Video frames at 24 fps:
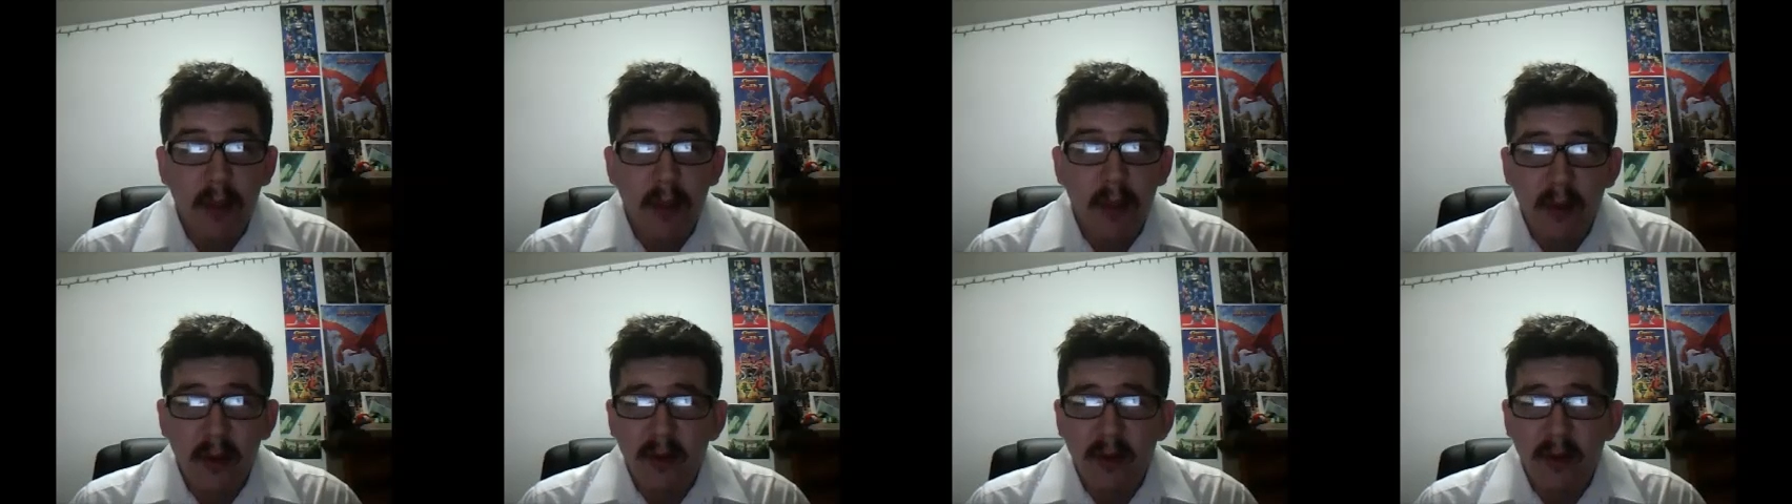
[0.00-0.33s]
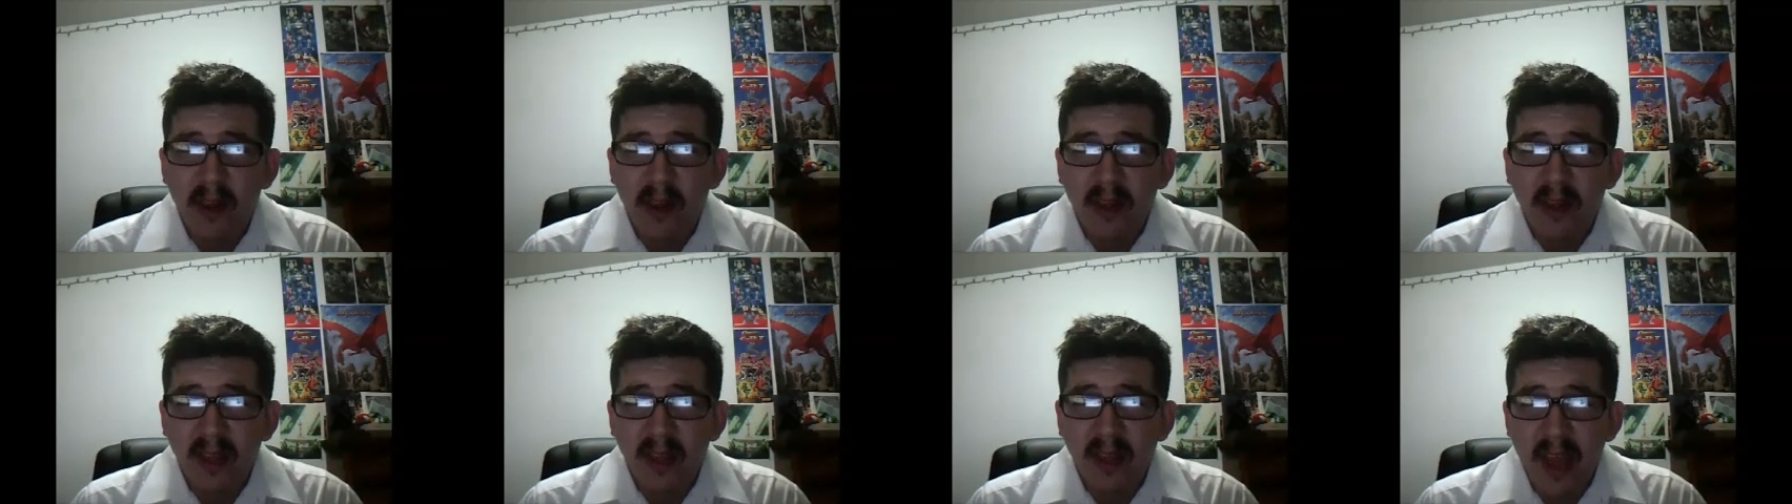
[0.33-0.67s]
But it was
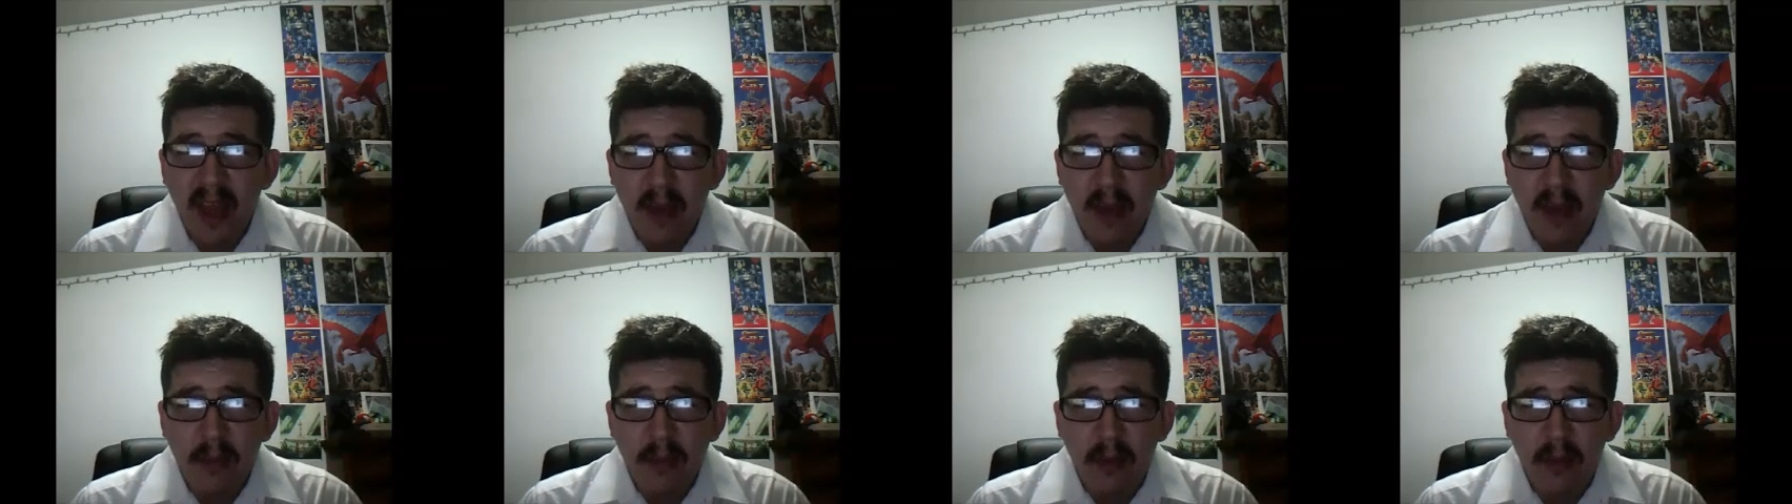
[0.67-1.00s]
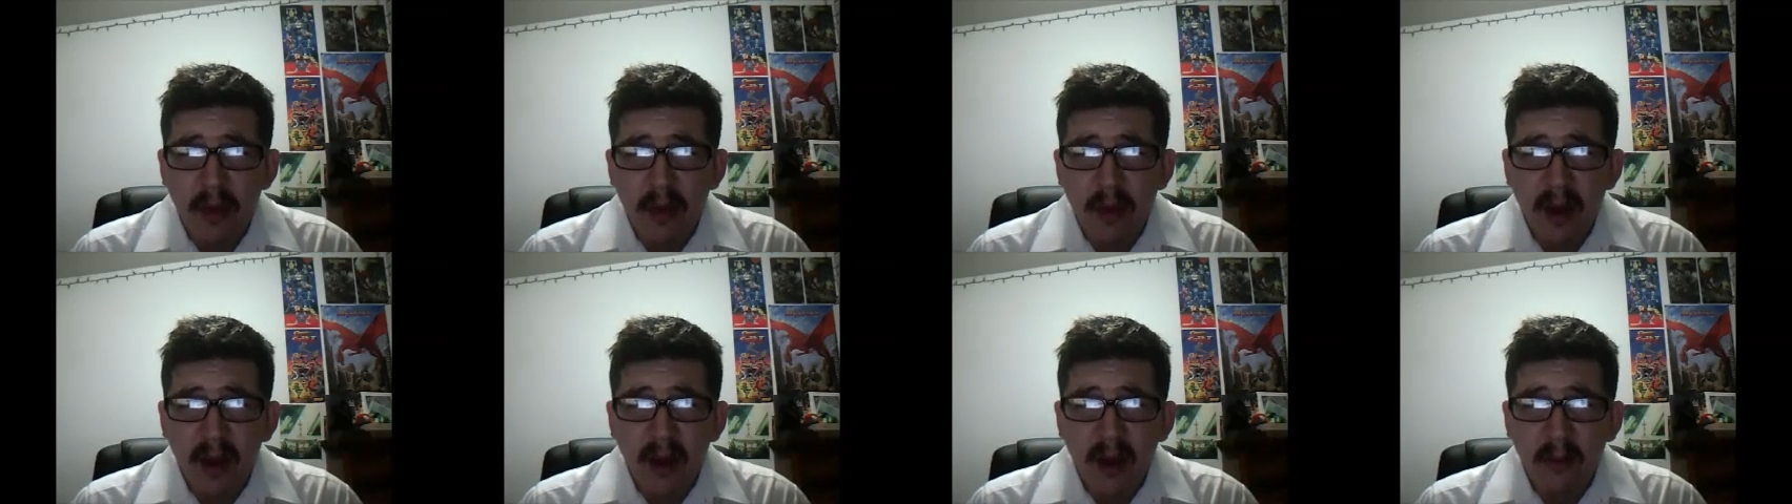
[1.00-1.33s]
at that
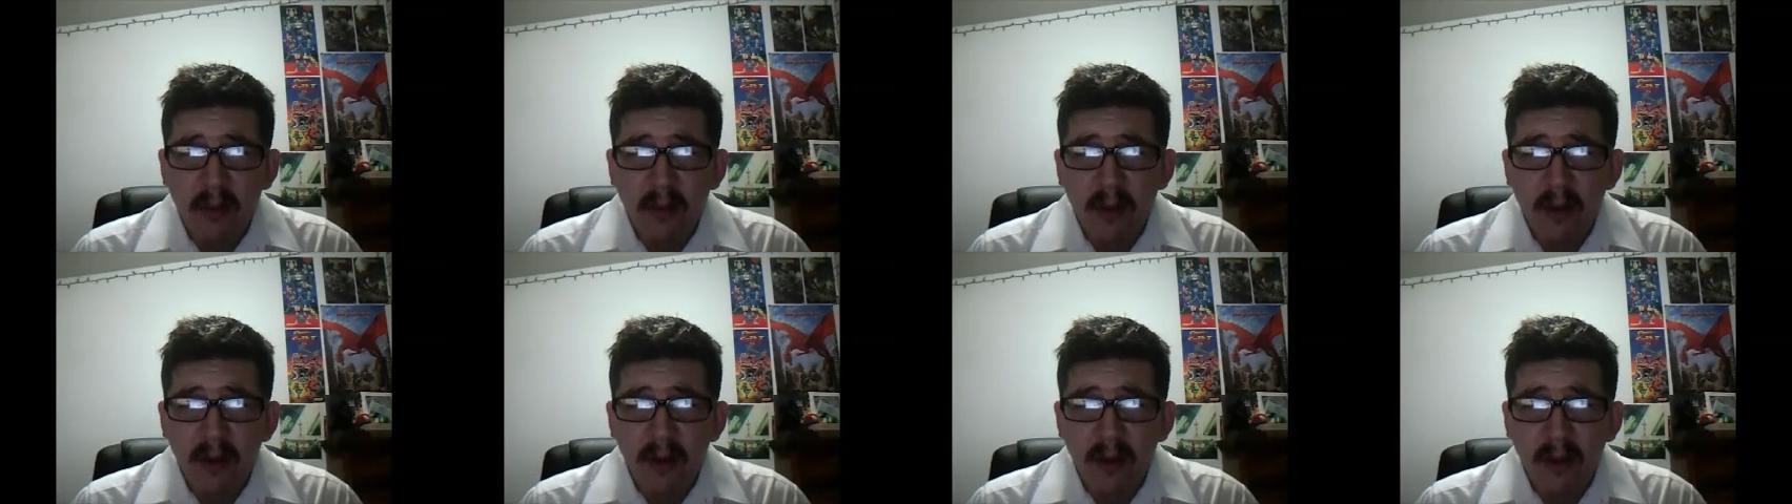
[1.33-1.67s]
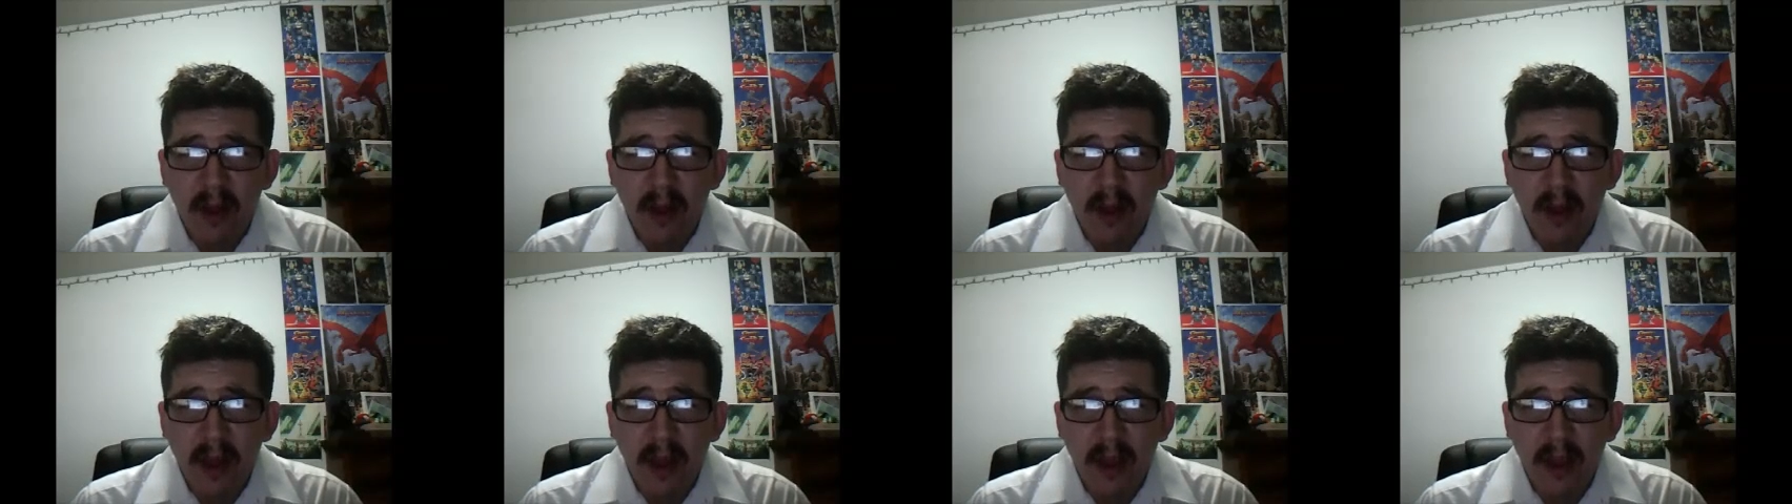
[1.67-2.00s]
point I
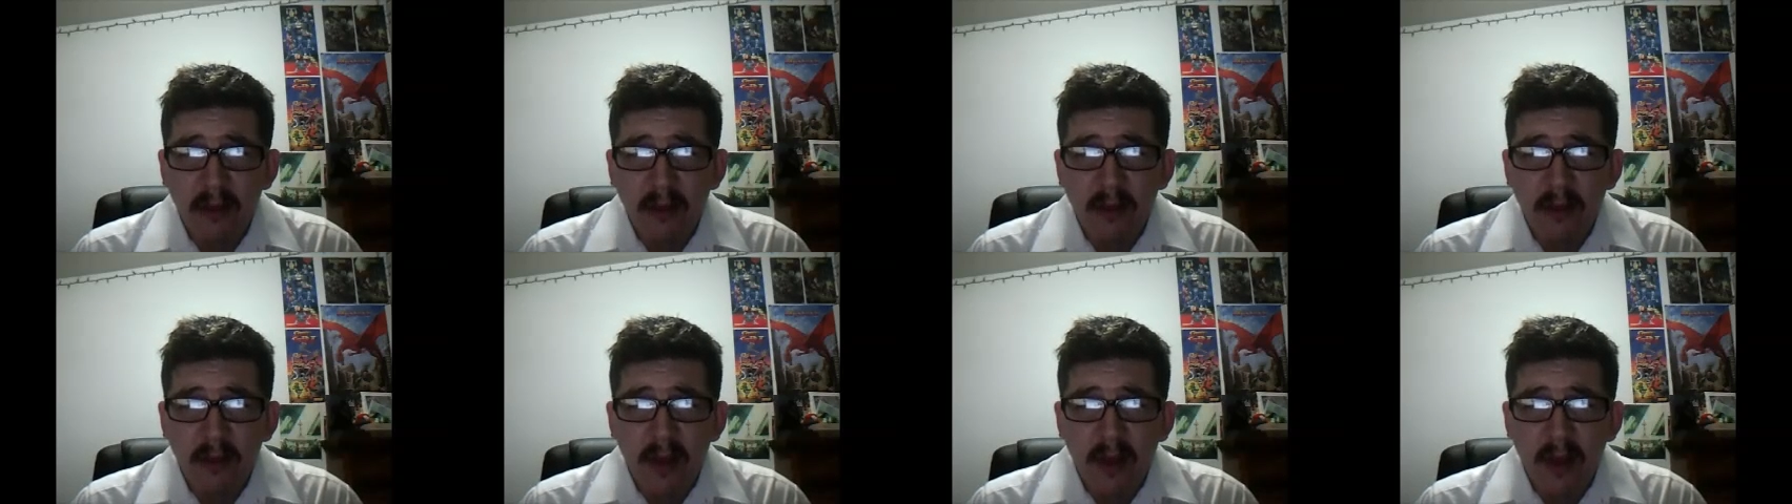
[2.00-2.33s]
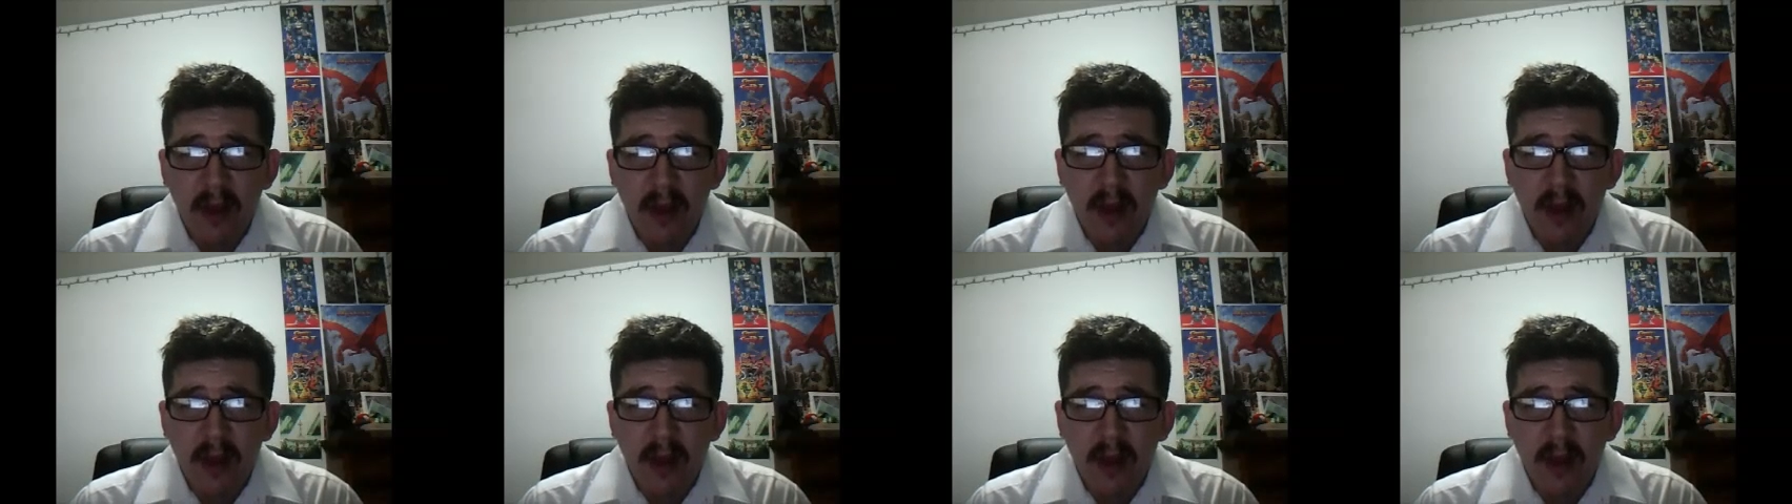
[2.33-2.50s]
realized,